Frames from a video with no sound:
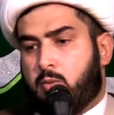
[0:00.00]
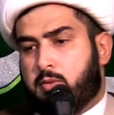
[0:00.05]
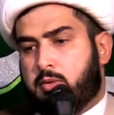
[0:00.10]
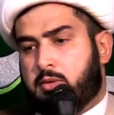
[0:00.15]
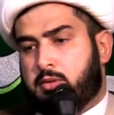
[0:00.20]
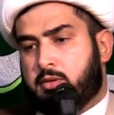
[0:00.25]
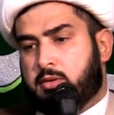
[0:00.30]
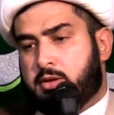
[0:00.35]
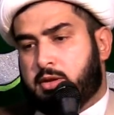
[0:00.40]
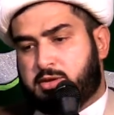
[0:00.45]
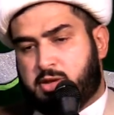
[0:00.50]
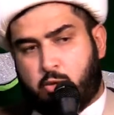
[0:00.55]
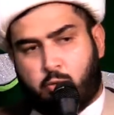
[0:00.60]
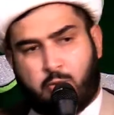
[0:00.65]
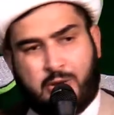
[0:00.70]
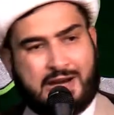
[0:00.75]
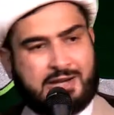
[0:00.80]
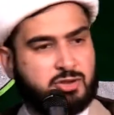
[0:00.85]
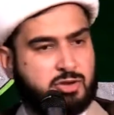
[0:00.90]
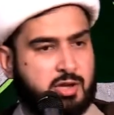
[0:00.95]
the
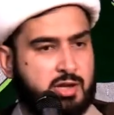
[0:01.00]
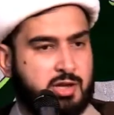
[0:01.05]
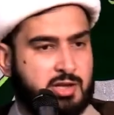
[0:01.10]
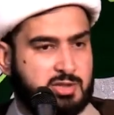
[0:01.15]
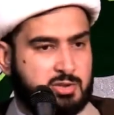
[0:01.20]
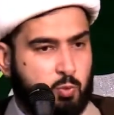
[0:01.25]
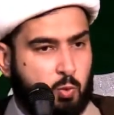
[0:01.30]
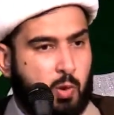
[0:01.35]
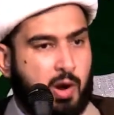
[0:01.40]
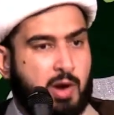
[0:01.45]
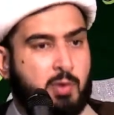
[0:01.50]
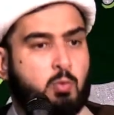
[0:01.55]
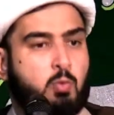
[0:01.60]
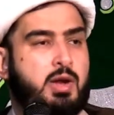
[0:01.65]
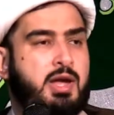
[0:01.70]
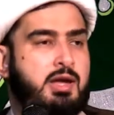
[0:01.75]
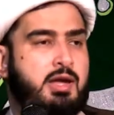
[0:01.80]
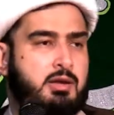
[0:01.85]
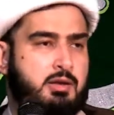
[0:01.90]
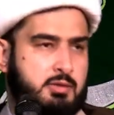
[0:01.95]
direction is one
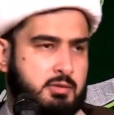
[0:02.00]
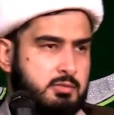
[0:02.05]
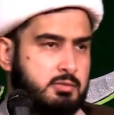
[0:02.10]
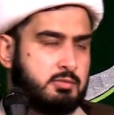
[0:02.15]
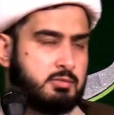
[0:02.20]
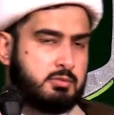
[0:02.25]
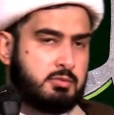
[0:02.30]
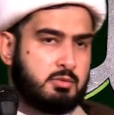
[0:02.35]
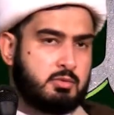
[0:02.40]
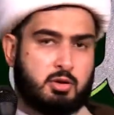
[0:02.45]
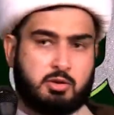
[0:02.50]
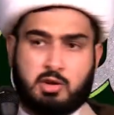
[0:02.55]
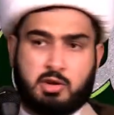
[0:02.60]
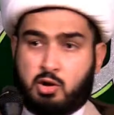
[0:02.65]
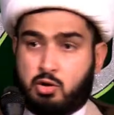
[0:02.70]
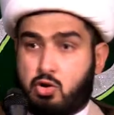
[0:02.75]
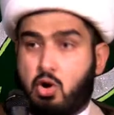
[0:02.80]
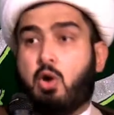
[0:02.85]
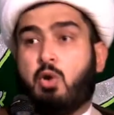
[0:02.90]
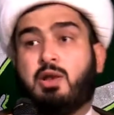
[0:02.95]
way. The
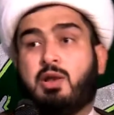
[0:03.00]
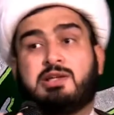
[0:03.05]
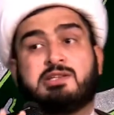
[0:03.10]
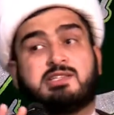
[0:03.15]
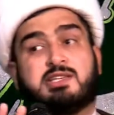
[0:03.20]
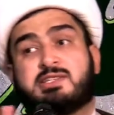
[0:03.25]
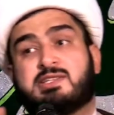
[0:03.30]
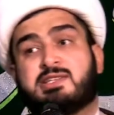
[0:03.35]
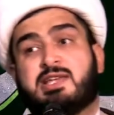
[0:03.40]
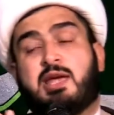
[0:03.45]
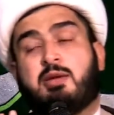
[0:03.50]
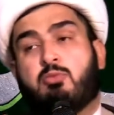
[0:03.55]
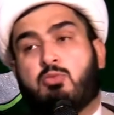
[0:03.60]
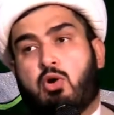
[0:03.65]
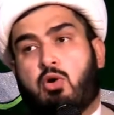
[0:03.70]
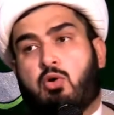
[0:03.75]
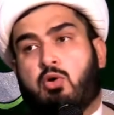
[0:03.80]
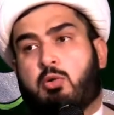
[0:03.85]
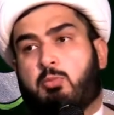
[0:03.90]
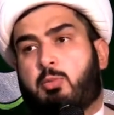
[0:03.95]
goal is the same
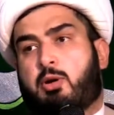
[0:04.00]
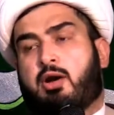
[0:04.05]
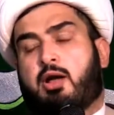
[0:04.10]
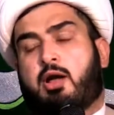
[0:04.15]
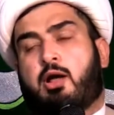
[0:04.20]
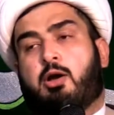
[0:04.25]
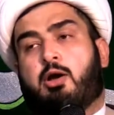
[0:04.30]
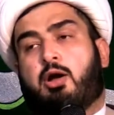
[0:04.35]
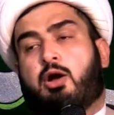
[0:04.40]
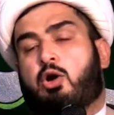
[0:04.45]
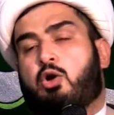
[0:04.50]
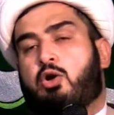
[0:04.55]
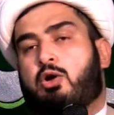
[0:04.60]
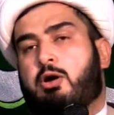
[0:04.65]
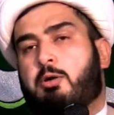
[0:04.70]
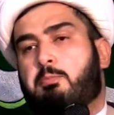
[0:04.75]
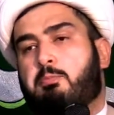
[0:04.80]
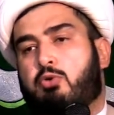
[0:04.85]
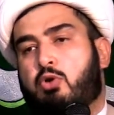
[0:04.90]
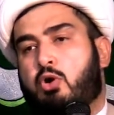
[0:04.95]
goal, but our
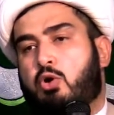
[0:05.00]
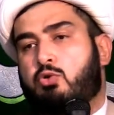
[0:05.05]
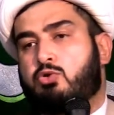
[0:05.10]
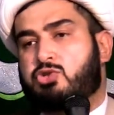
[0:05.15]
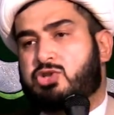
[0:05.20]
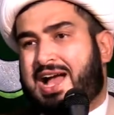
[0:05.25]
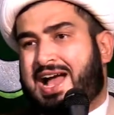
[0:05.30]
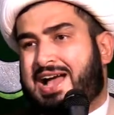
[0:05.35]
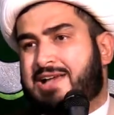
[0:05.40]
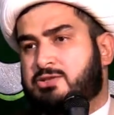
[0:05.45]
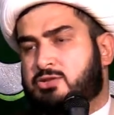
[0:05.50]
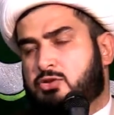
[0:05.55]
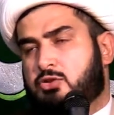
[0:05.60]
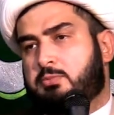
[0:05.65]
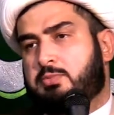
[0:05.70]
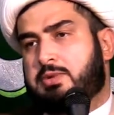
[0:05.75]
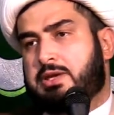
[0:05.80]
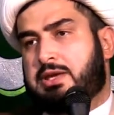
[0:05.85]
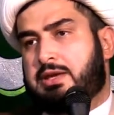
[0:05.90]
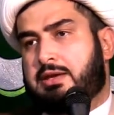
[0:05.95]
approach has to
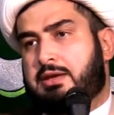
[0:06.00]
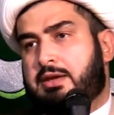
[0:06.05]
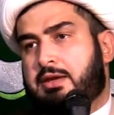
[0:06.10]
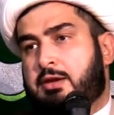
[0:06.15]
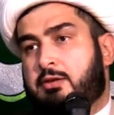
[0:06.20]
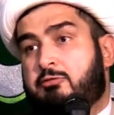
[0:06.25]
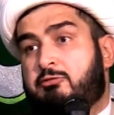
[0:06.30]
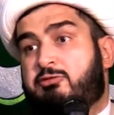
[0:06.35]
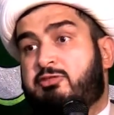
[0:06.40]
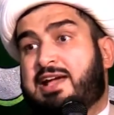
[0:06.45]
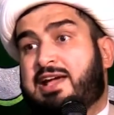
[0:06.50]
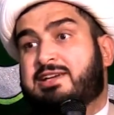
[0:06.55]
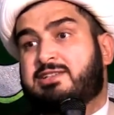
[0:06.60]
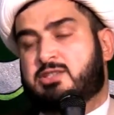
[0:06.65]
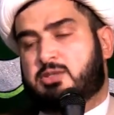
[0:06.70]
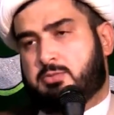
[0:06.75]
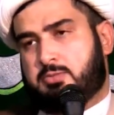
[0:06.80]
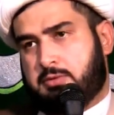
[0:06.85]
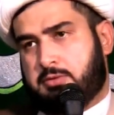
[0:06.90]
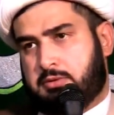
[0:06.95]
be
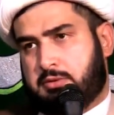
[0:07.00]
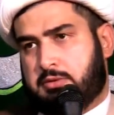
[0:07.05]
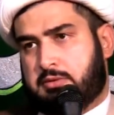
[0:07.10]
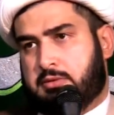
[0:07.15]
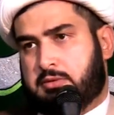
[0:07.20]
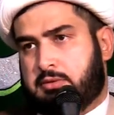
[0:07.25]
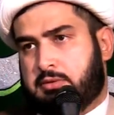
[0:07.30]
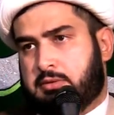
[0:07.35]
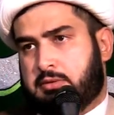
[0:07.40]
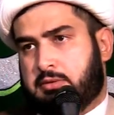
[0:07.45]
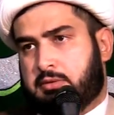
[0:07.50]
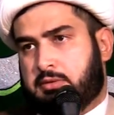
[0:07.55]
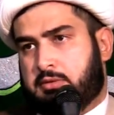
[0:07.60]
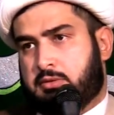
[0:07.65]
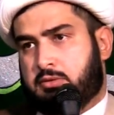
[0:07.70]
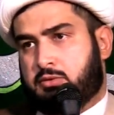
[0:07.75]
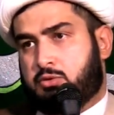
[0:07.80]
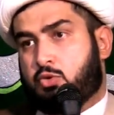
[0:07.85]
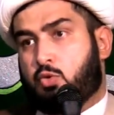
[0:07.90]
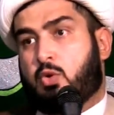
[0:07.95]
flexible
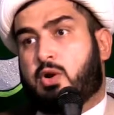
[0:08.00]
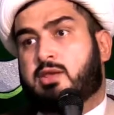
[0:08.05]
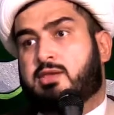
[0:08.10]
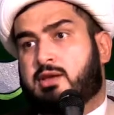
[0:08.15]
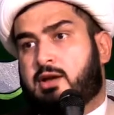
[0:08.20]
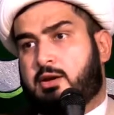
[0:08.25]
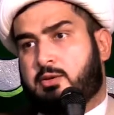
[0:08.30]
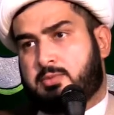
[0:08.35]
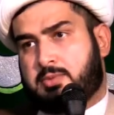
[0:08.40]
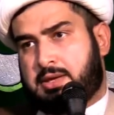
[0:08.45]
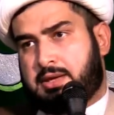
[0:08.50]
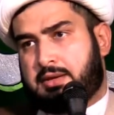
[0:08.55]
to our tarbiyah.